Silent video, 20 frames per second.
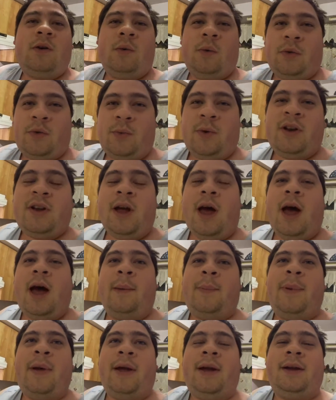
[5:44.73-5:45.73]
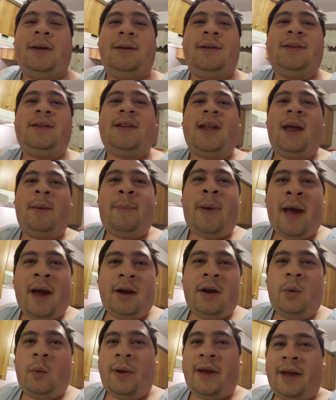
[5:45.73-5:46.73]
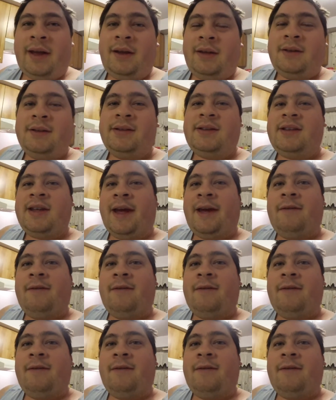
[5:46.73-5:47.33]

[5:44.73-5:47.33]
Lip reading: with three toppings, a pound of wings,